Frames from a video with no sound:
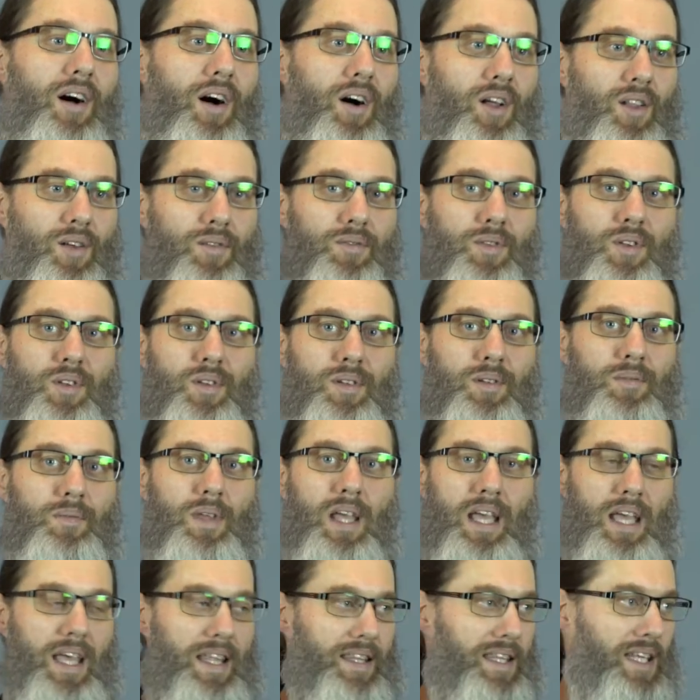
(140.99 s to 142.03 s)
all over
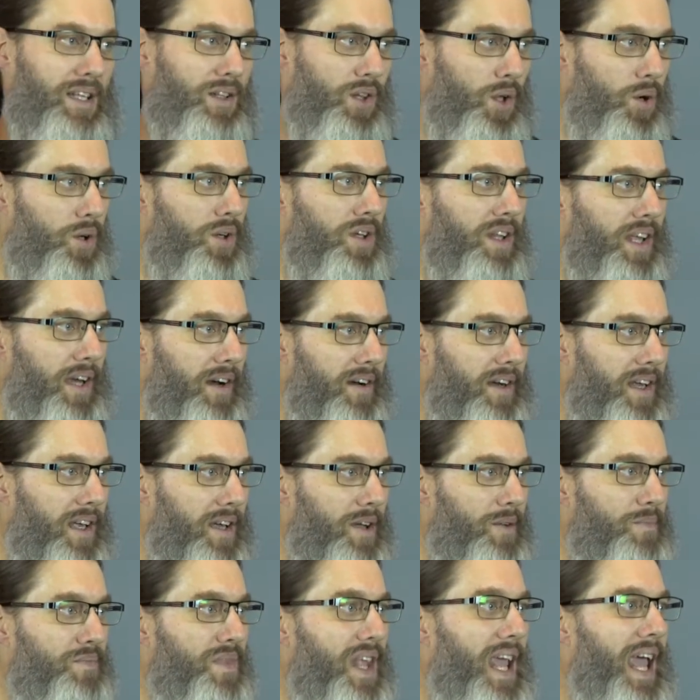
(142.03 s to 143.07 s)
the local
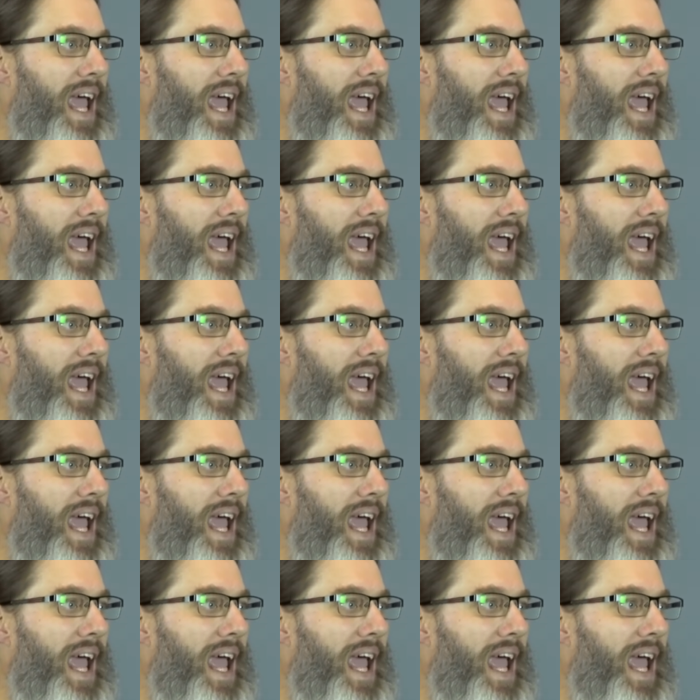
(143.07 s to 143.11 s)
area,